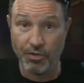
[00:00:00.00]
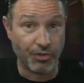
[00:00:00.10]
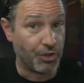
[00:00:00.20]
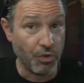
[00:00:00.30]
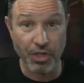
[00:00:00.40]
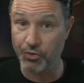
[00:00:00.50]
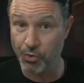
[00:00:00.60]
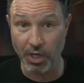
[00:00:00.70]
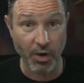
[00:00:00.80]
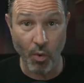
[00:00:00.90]
do this
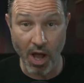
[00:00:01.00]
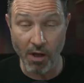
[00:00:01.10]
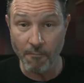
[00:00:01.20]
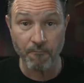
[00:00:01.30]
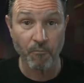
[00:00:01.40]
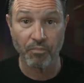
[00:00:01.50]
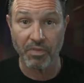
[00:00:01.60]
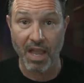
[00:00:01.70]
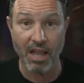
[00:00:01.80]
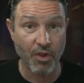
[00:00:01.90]
really well,
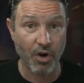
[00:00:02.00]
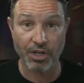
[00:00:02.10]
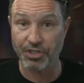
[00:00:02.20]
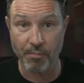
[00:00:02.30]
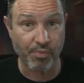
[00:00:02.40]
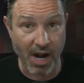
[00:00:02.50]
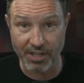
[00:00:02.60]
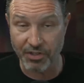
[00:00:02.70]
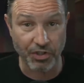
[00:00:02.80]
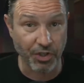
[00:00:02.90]
and there are some
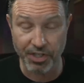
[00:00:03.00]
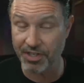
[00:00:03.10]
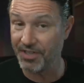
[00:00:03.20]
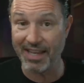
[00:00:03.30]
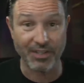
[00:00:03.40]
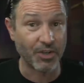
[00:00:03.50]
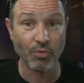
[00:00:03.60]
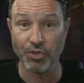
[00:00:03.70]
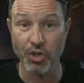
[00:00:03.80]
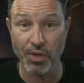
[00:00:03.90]
Protestant churches that
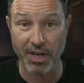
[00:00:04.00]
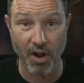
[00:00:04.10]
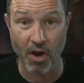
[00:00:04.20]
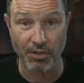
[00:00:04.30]
don't do it at all.